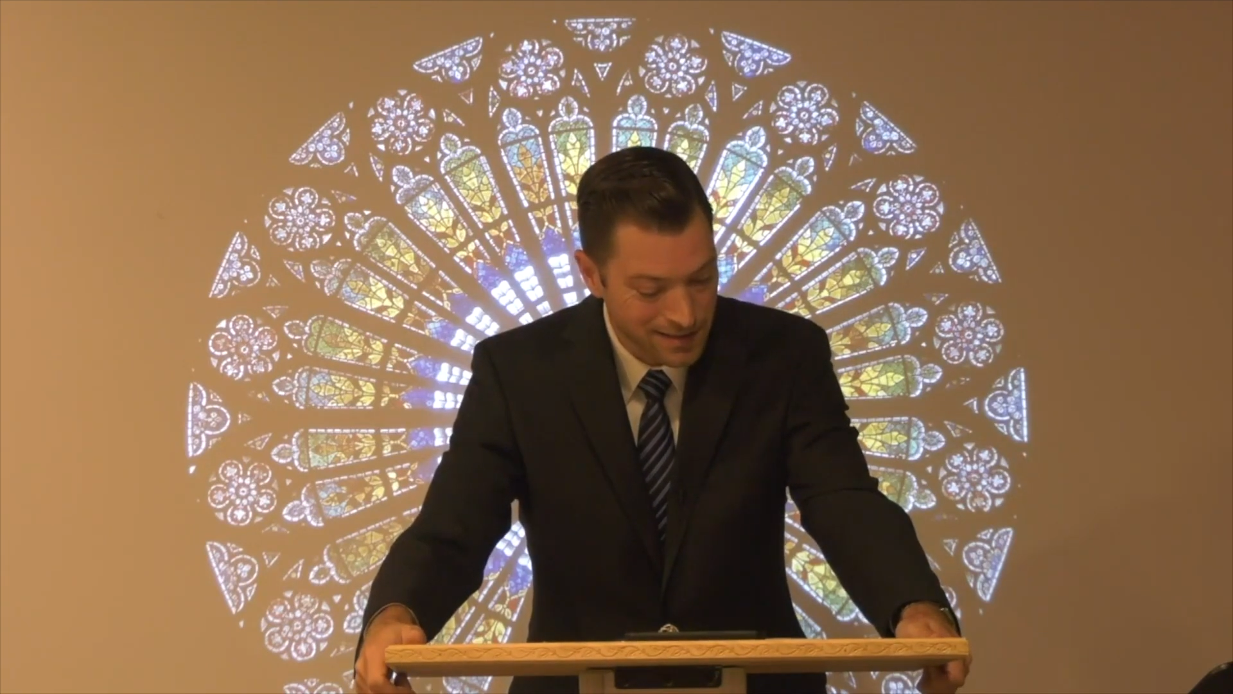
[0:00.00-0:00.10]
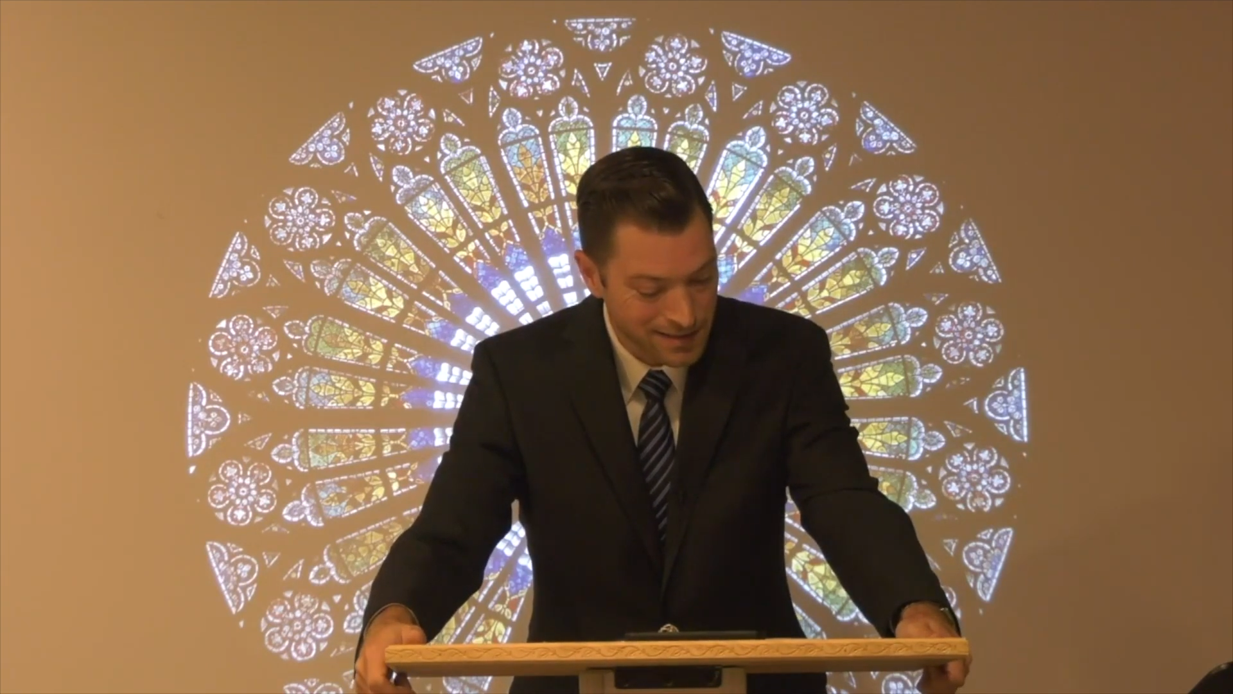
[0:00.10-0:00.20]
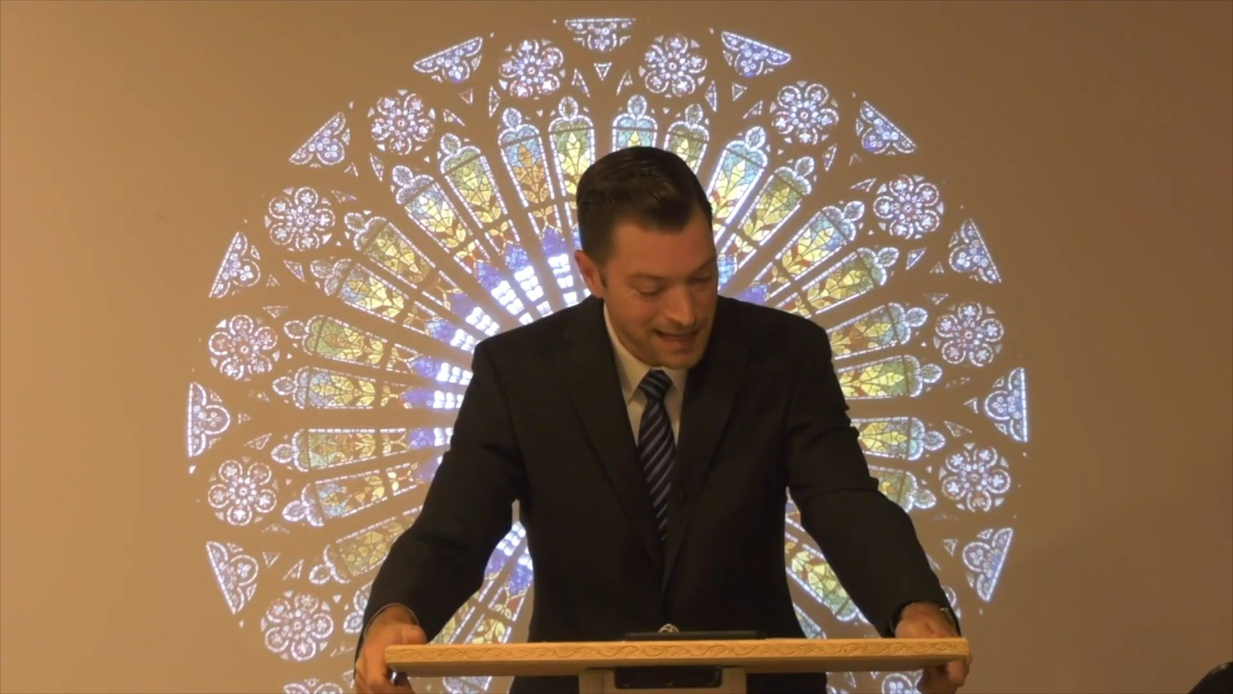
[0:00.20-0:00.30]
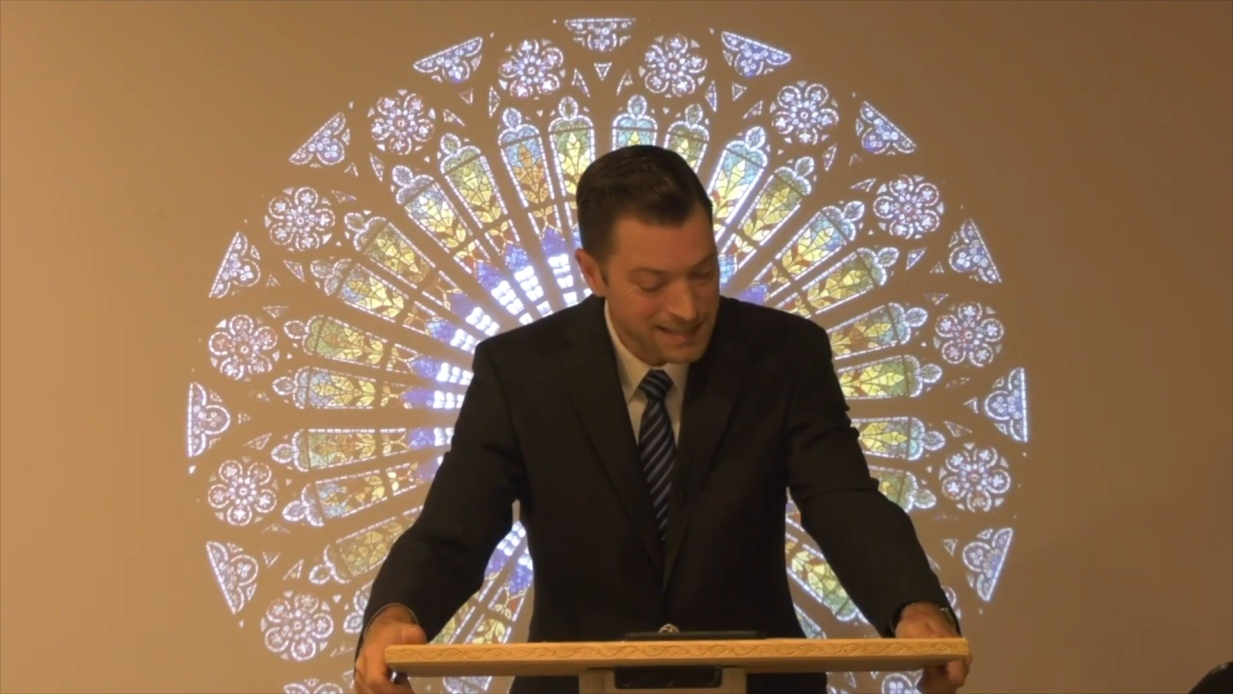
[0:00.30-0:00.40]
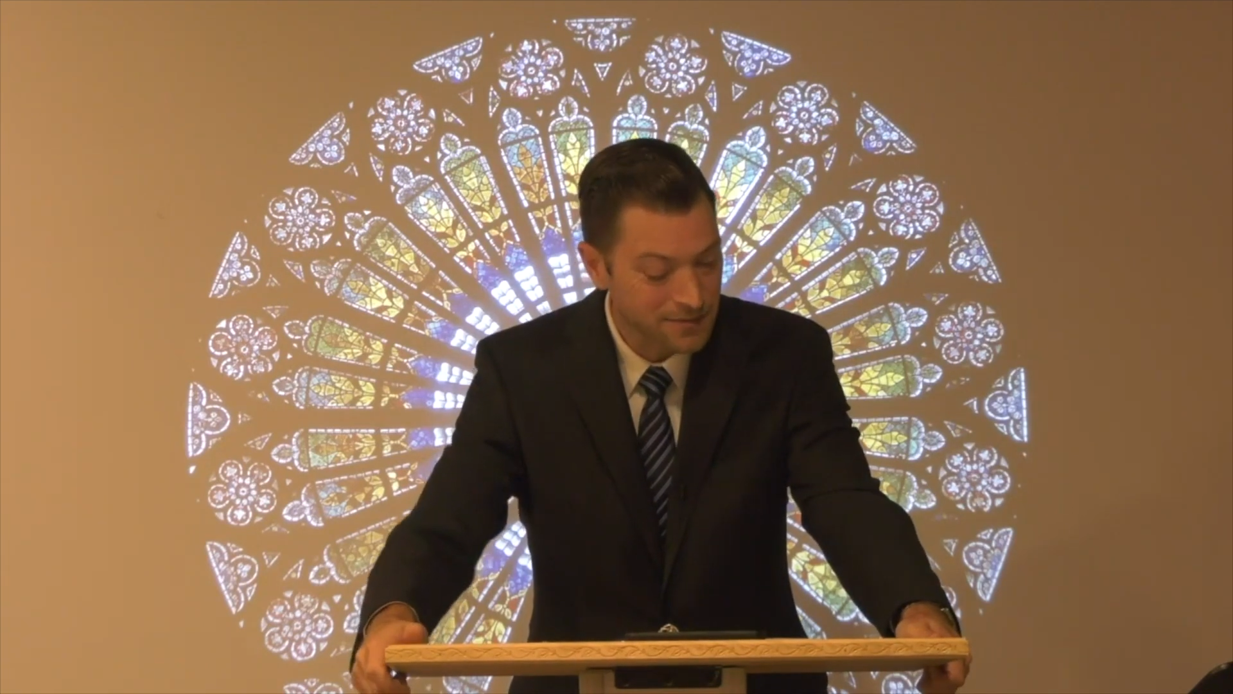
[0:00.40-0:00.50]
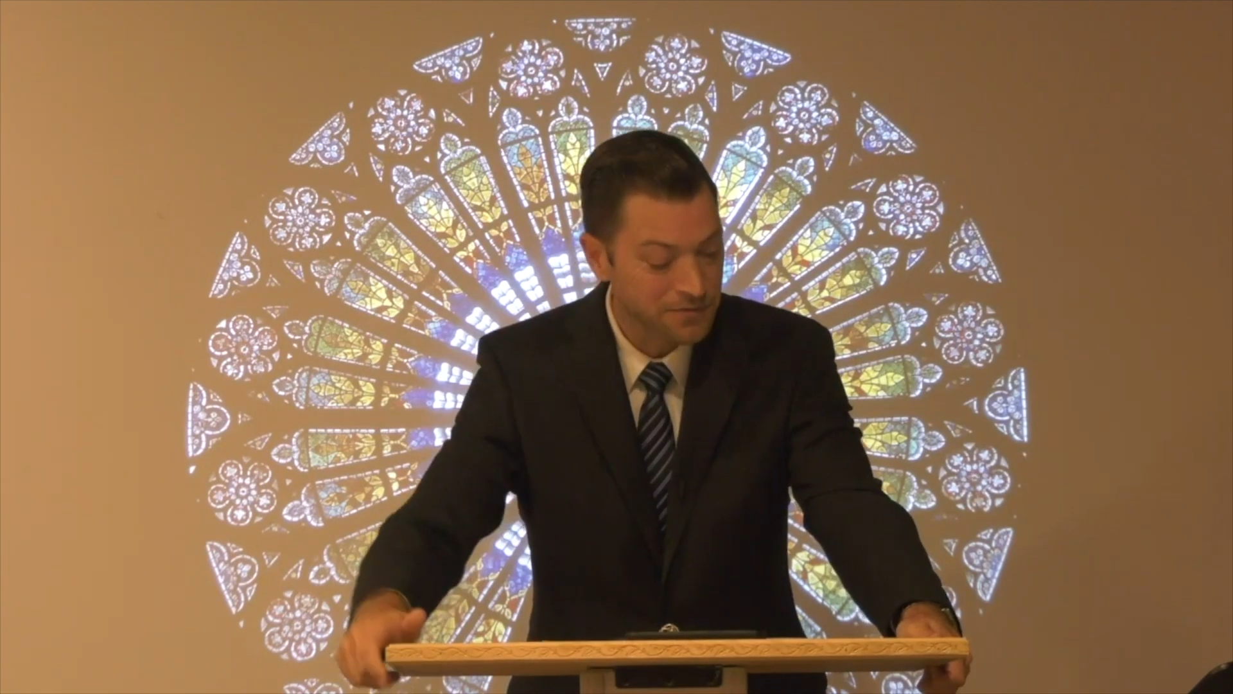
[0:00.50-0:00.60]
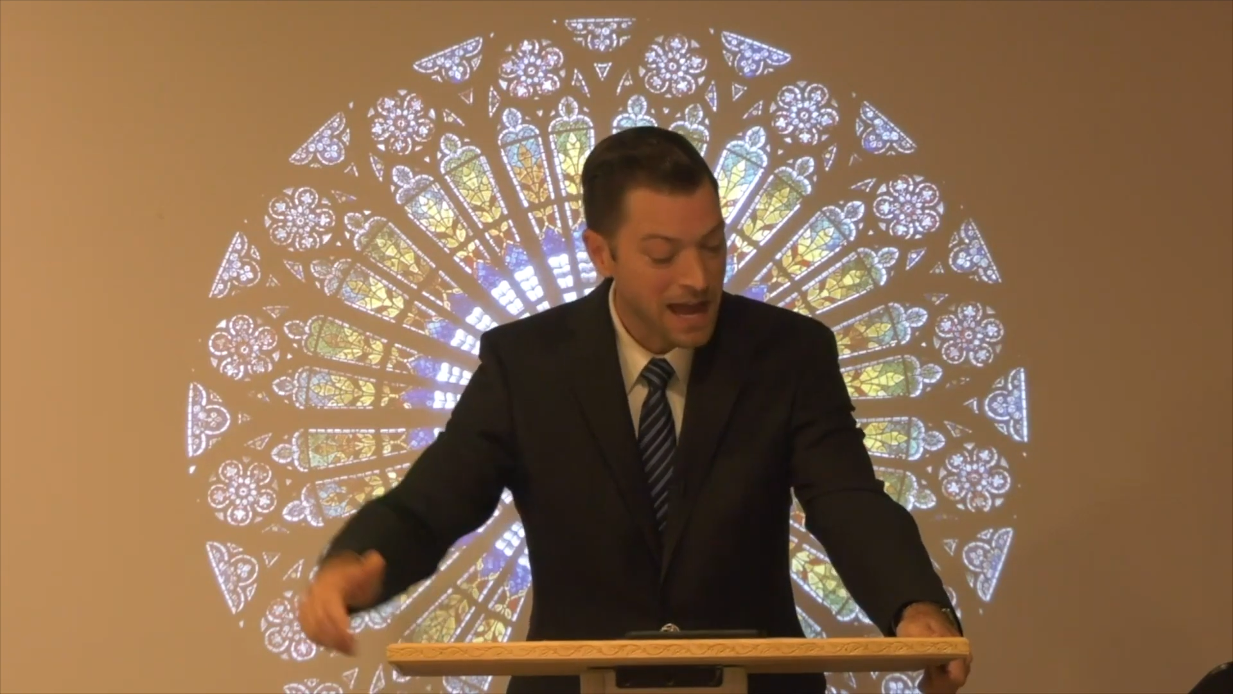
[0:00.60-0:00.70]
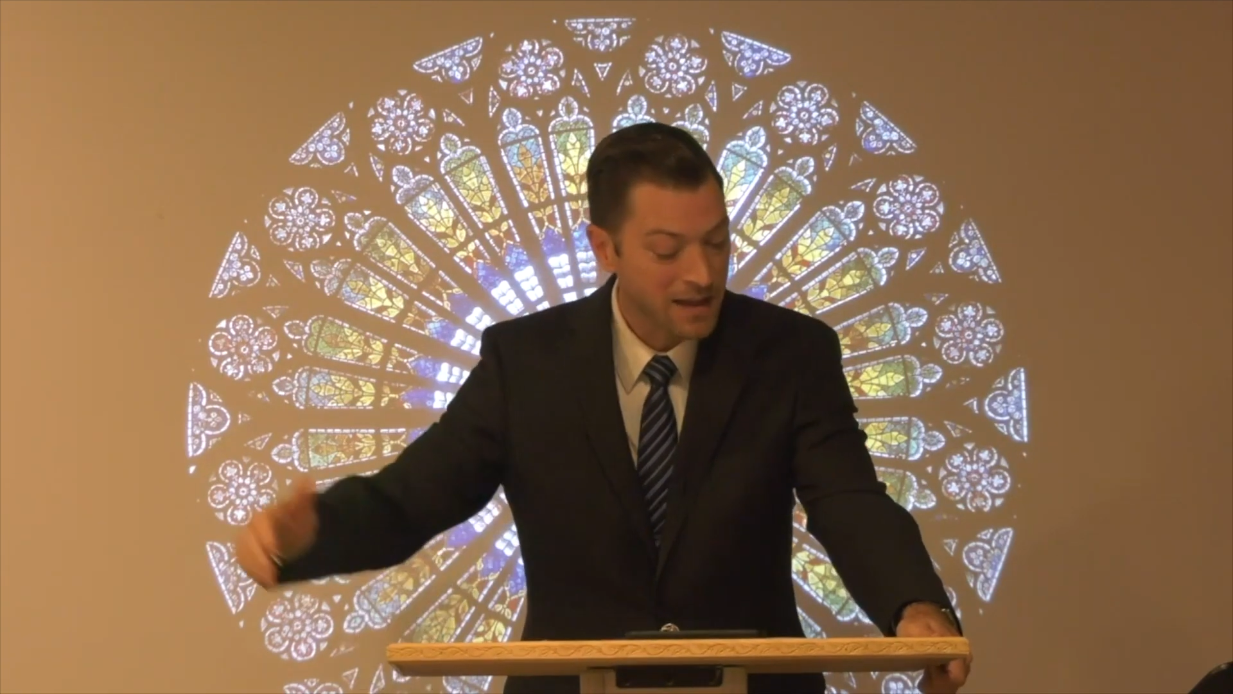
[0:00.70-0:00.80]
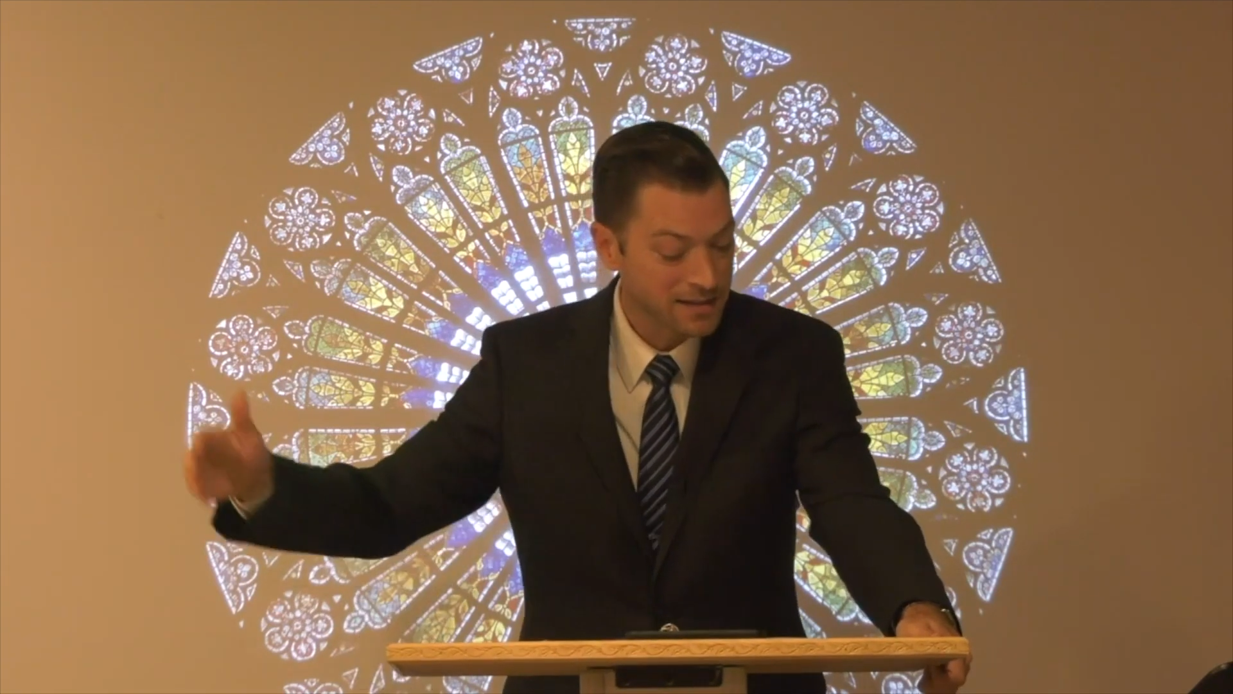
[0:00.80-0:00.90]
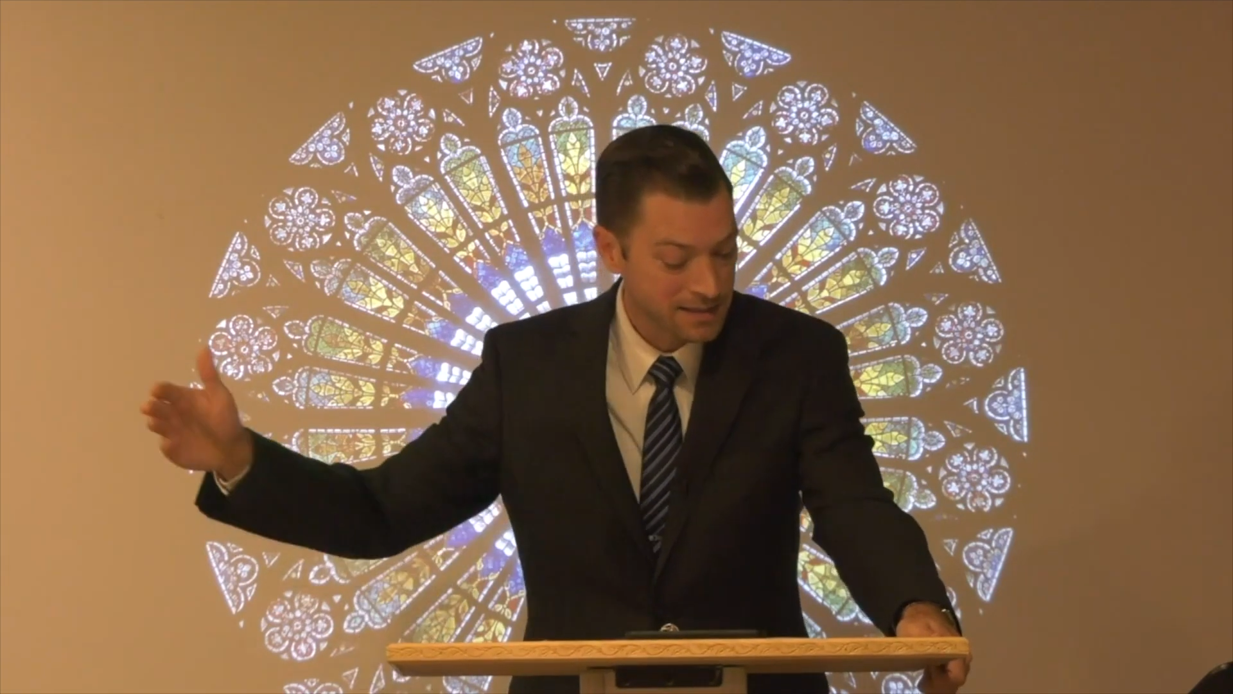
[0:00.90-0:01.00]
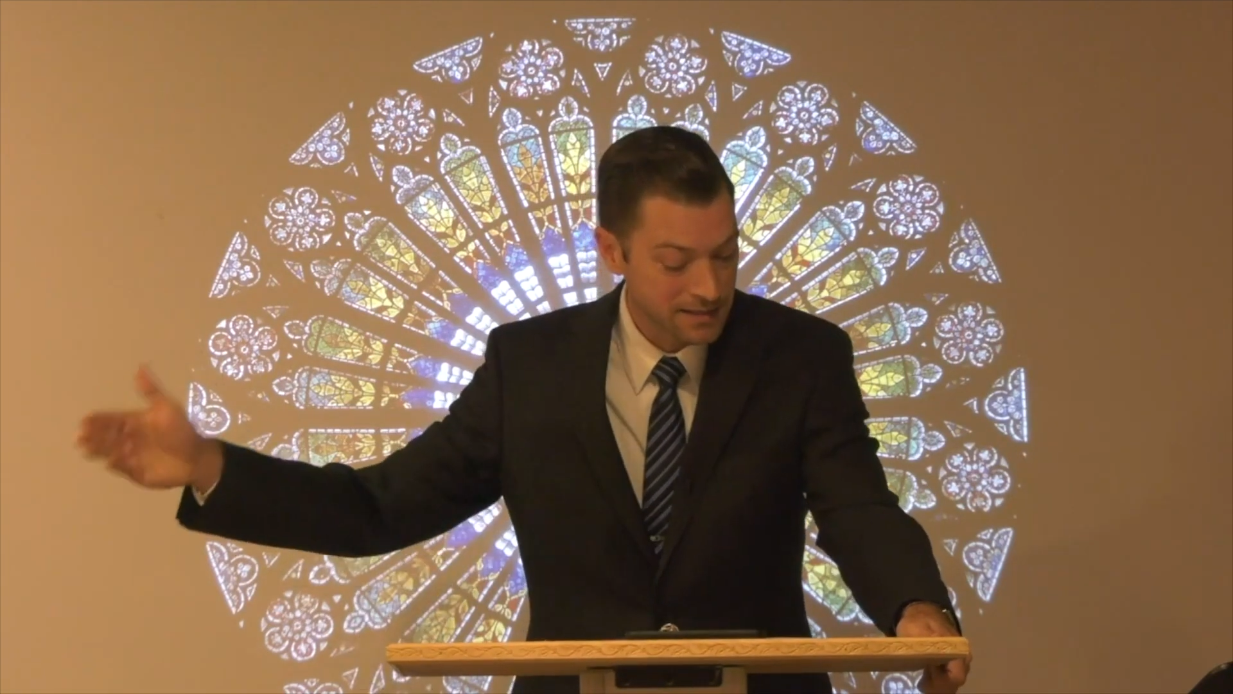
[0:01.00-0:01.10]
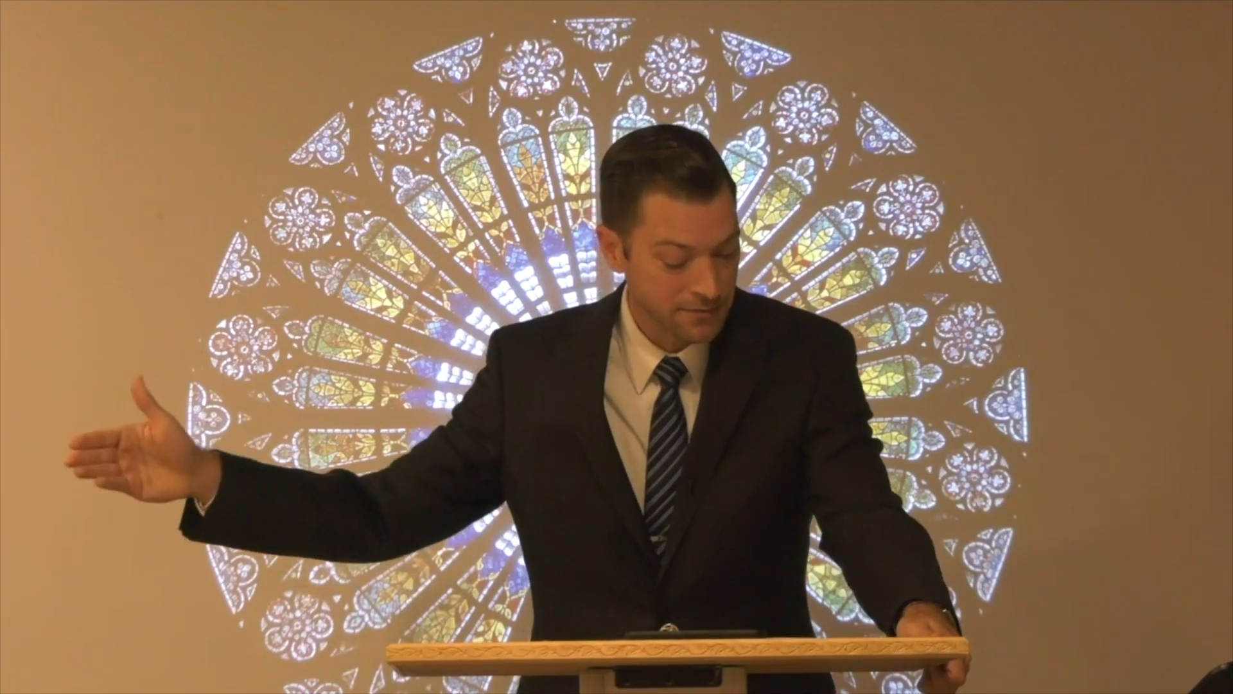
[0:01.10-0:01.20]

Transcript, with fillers: that's a fallacy